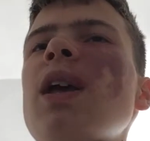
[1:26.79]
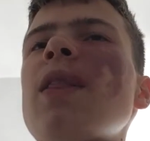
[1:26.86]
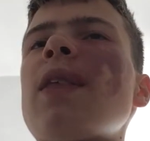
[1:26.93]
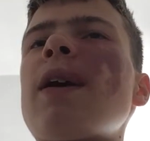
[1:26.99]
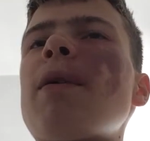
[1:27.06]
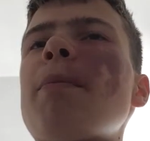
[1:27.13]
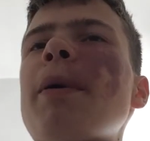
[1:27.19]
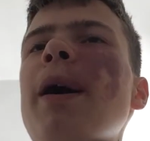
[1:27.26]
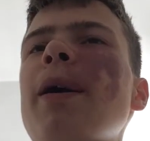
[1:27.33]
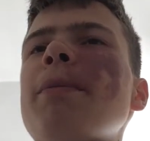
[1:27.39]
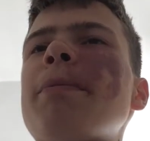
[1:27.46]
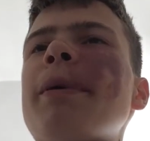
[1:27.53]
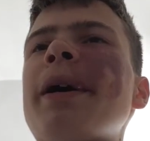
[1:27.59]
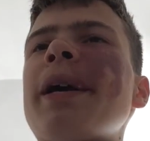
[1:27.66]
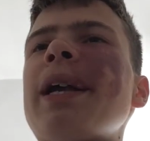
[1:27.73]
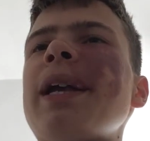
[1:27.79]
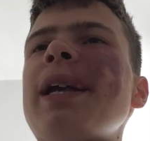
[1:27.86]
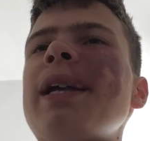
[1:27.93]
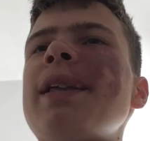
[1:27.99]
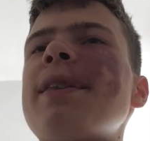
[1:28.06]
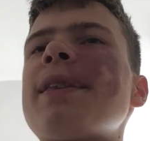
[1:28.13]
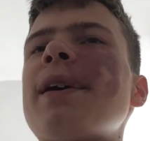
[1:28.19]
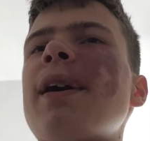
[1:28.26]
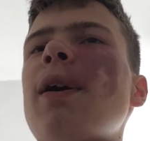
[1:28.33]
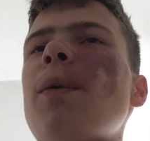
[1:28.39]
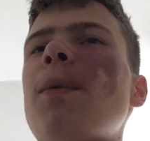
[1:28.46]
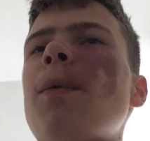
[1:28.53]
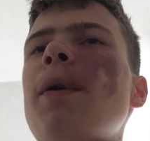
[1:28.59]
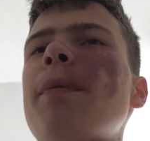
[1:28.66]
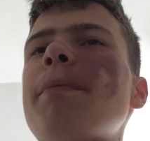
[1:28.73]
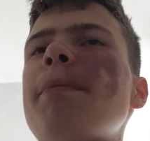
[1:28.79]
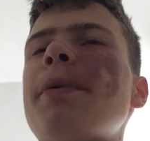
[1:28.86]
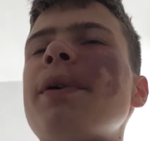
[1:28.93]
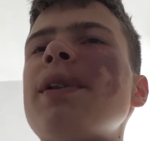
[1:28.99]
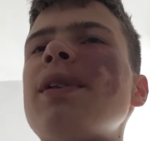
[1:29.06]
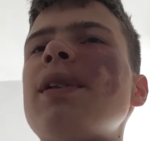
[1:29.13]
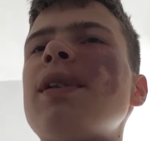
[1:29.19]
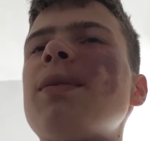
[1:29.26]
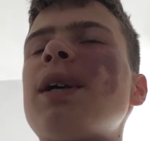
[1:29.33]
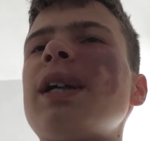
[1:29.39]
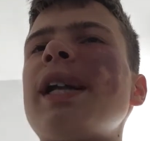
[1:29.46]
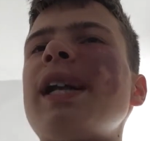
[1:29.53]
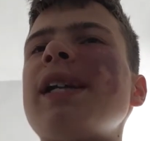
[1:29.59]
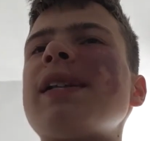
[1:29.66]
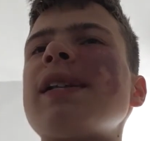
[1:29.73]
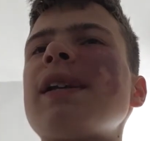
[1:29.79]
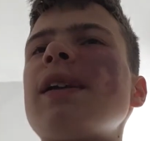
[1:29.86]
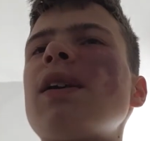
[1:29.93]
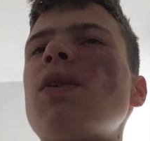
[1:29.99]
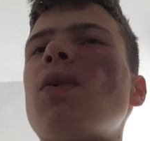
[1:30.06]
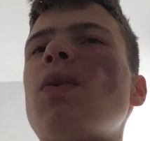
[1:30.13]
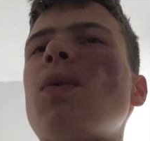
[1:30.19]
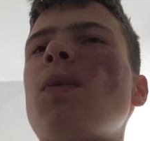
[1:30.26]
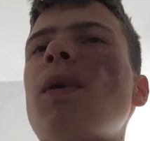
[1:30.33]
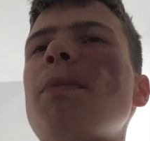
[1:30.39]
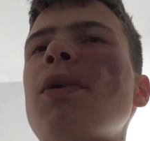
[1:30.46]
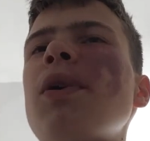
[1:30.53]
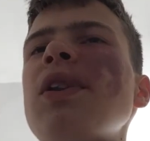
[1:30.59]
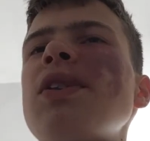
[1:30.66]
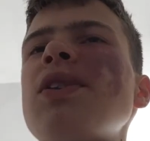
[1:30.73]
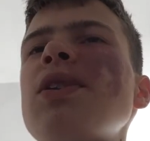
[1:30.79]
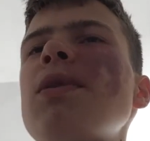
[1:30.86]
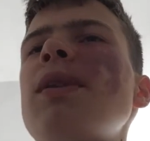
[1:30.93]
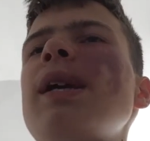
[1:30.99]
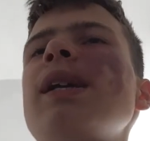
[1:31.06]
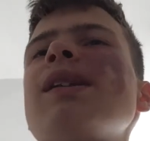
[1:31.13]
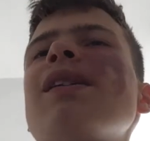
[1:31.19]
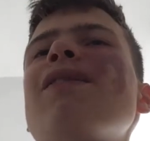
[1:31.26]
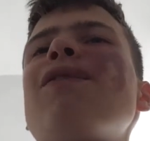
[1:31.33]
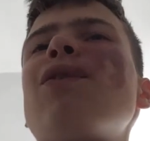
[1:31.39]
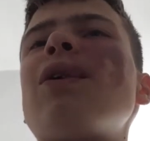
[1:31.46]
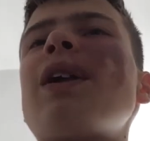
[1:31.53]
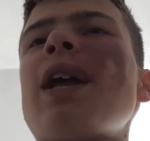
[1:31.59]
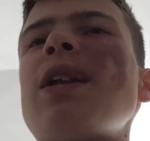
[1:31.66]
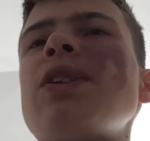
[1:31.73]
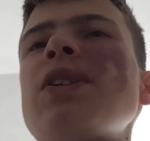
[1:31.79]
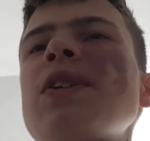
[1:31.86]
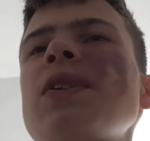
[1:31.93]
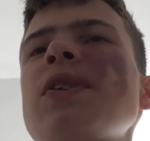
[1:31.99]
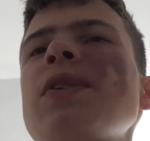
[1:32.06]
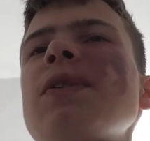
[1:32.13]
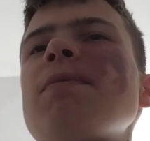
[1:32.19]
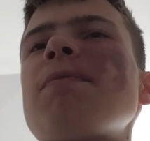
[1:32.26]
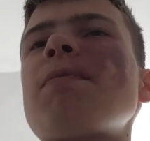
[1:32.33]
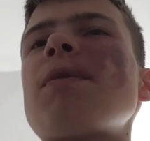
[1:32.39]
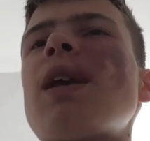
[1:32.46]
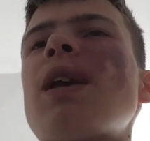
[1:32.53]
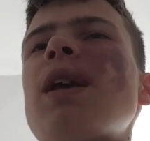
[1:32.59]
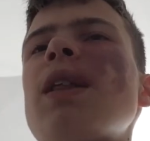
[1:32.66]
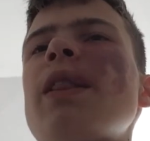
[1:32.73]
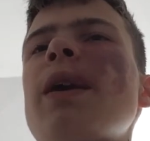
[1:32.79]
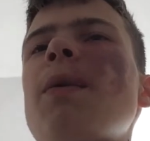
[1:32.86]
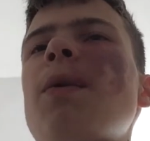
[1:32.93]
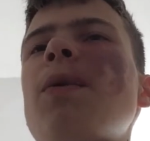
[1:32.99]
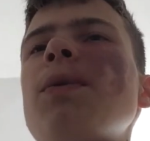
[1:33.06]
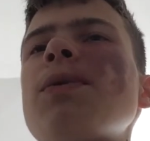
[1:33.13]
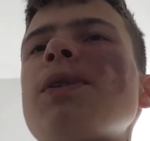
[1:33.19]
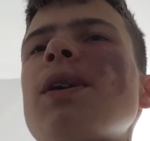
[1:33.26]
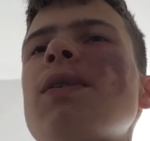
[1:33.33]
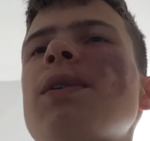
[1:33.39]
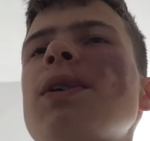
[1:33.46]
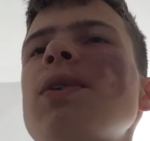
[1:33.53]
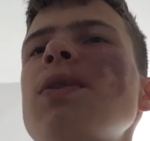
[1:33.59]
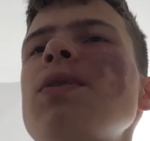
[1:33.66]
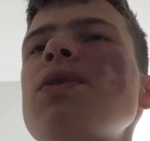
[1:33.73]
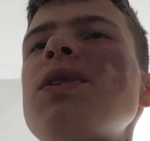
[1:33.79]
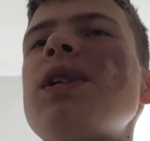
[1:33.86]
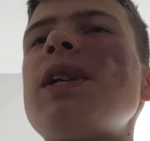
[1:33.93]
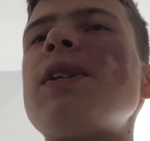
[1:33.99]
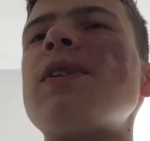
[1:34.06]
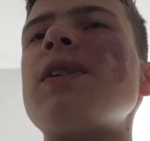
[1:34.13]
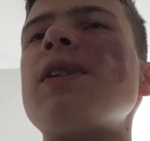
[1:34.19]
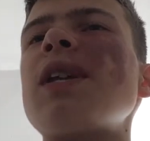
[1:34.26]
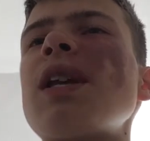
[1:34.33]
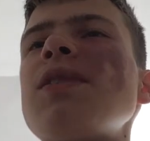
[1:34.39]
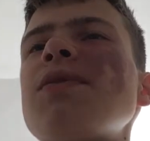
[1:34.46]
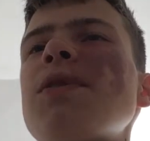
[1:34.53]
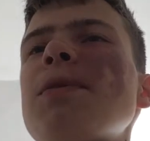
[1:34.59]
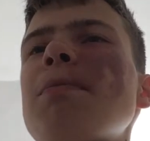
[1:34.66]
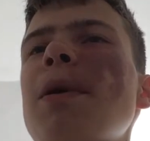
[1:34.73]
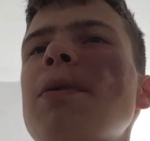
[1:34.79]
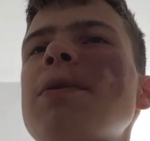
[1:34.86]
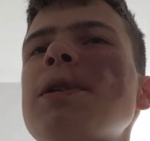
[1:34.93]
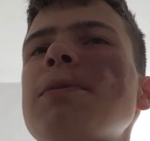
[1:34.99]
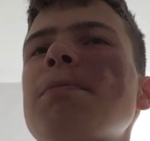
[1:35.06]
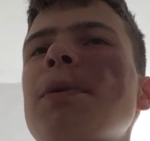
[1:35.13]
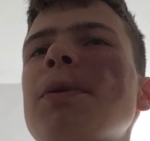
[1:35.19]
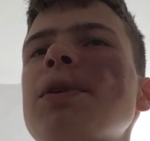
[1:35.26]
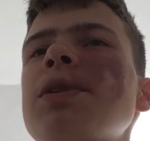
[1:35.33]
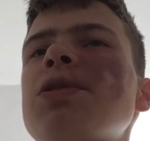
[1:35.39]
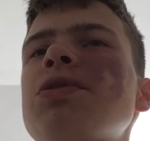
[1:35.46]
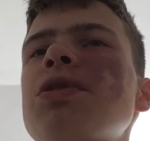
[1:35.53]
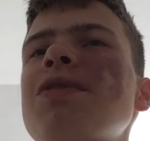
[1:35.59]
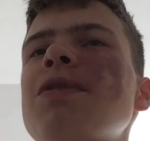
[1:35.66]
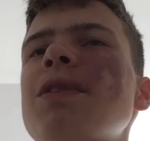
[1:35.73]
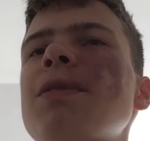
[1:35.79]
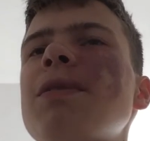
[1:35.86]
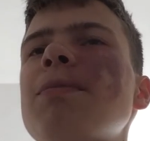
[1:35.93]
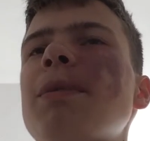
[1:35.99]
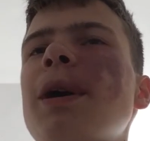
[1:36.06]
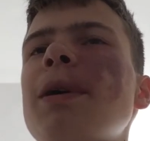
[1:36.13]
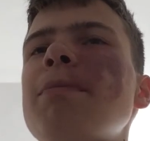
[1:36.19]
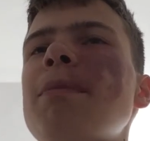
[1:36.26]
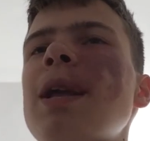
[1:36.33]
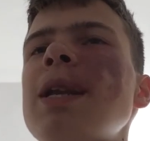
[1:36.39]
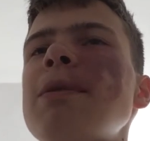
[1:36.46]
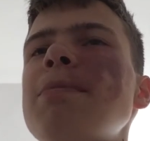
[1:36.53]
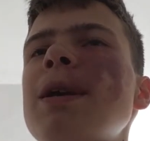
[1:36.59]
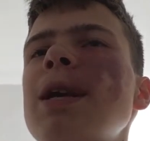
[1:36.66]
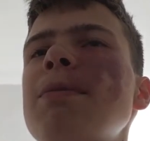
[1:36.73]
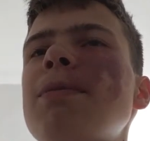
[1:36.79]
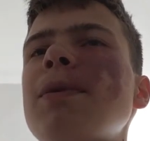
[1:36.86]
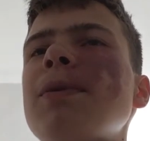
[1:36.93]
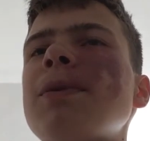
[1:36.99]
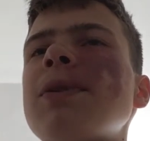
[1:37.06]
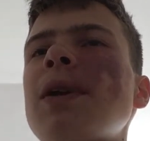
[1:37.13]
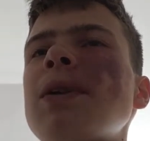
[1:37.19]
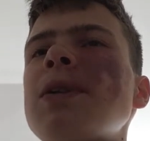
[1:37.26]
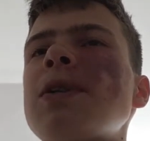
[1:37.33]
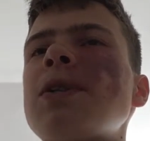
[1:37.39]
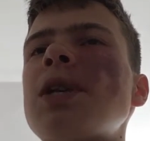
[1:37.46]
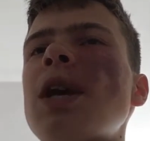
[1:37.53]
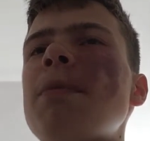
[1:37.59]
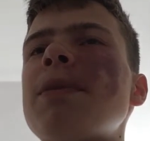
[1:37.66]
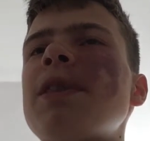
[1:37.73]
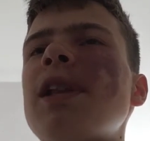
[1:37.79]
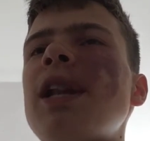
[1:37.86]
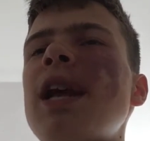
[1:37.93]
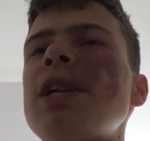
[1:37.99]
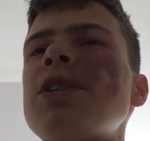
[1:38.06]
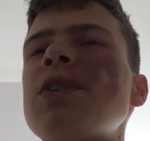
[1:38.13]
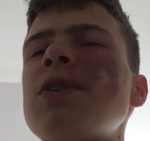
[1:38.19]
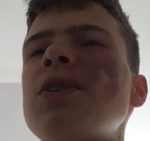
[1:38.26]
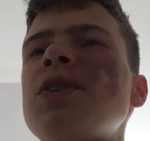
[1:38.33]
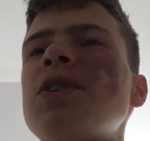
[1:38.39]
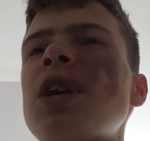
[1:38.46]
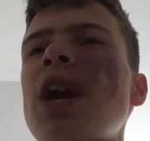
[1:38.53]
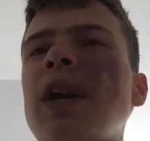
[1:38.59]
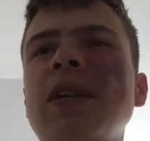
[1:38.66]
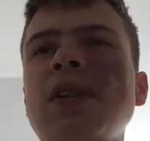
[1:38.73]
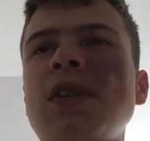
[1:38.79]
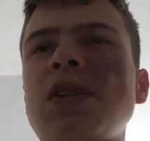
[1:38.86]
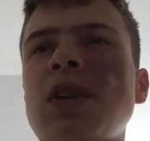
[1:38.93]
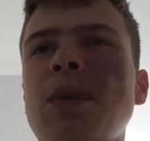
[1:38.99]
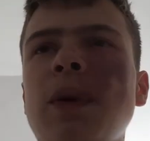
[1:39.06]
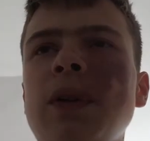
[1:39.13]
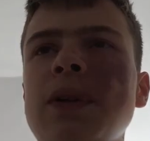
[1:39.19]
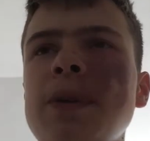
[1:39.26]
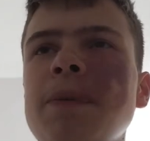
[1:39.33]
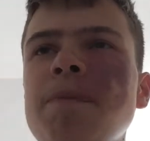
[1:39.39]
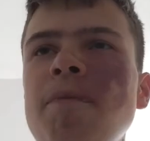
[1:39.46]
They were powered by either a 1.1 litre or 1.2 litre Ford engines. They were also hugely successful in motorsport, driven by many people such as Jem and the legend Jackie Stewart.